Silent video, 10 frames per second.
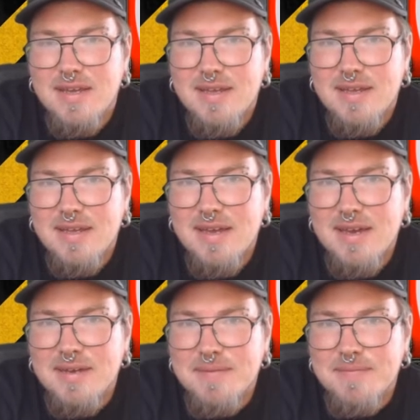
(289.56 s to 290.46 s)

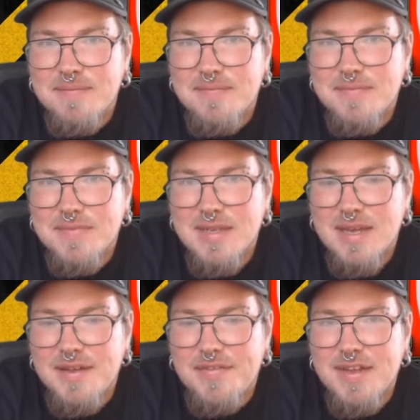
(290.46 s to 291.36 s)
yeah,
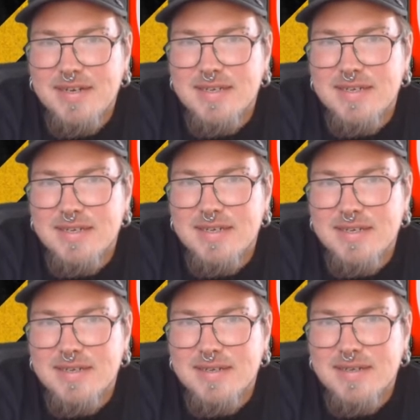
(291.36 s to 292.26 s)
I think
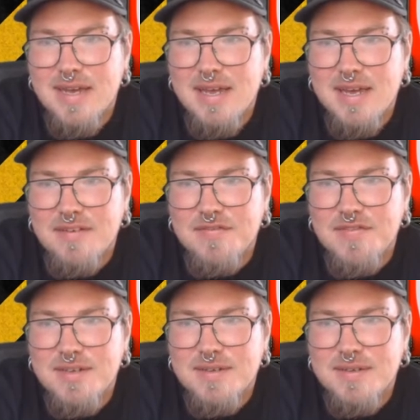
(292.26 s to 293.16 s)
I have
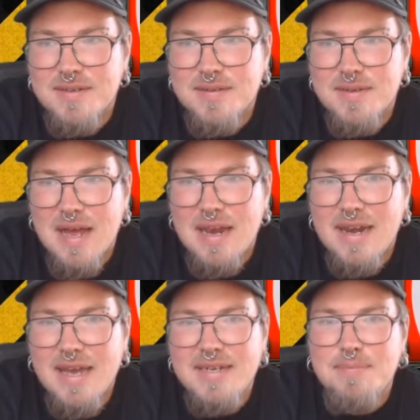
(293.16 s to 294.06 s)
a
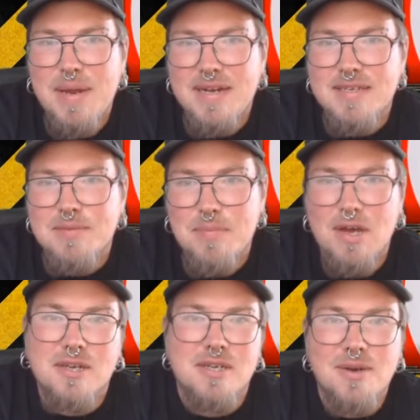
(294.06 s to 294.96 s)
light painter's
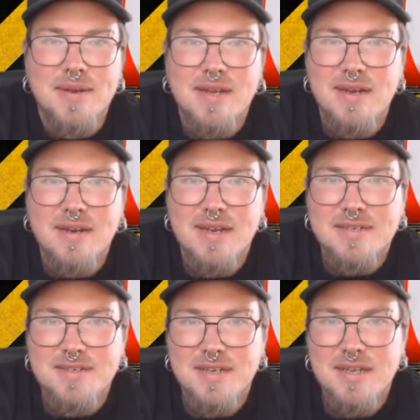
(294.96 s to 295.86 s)
block going on,
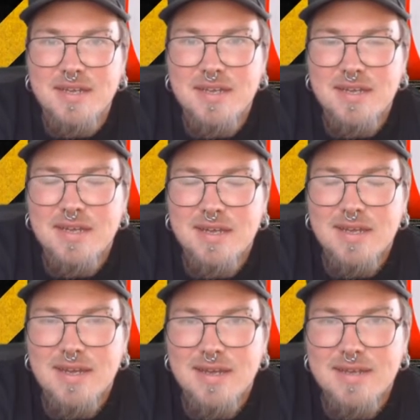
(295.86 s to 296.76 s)
actually.
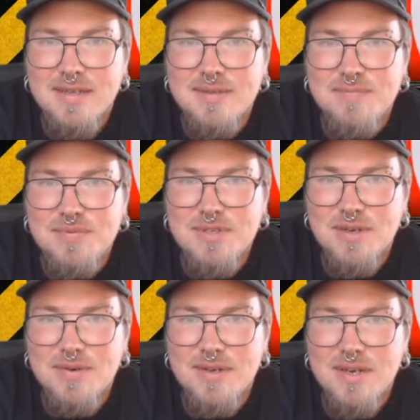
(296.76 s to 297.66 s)

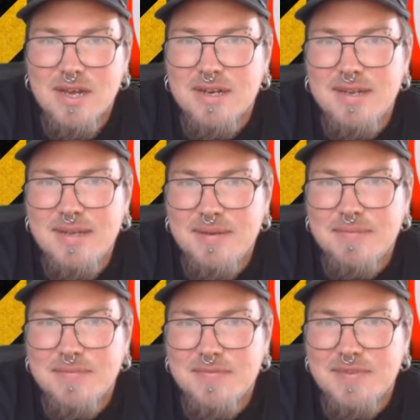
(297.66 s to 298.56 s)
So luckily
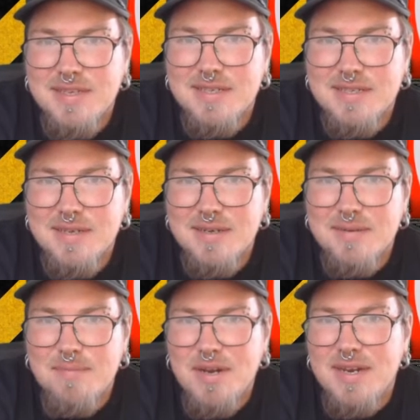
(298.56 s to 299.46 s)
These
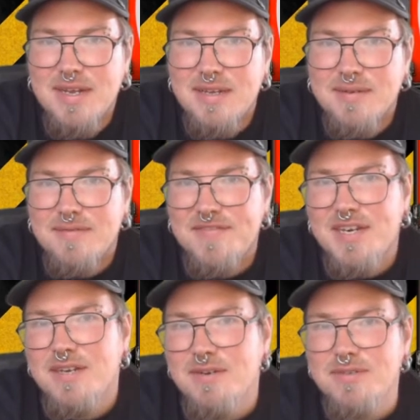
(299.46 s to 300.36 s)
Monday
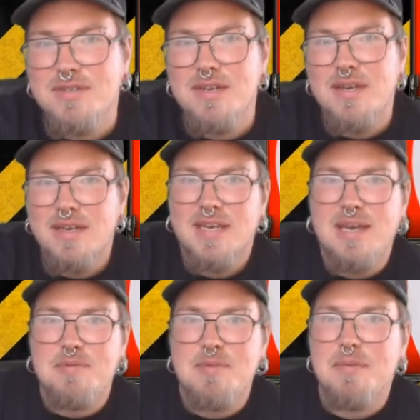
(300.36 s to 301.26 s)
videos
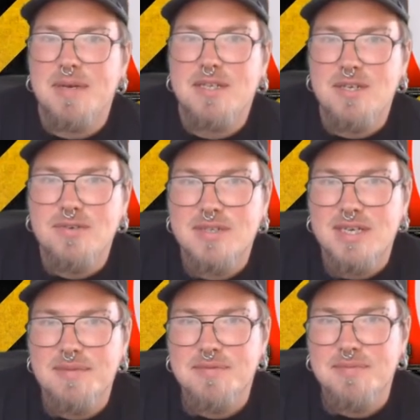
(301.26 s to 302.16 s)
keeps me on my toes,
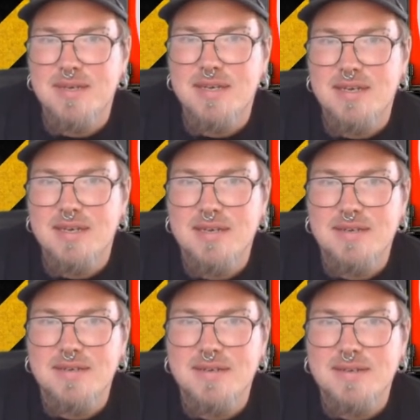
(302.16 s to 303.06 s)
keeps me
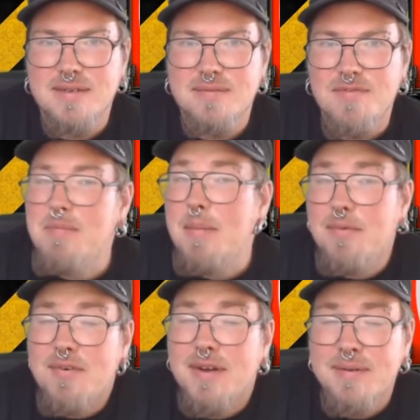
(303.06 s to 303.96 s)

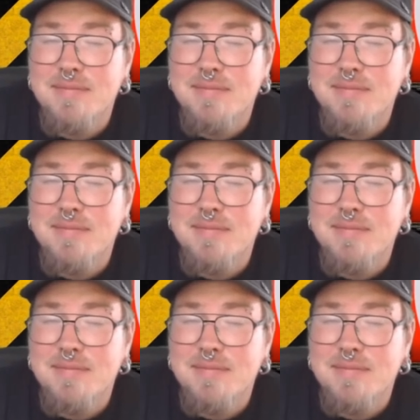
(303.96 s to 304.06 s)
remembering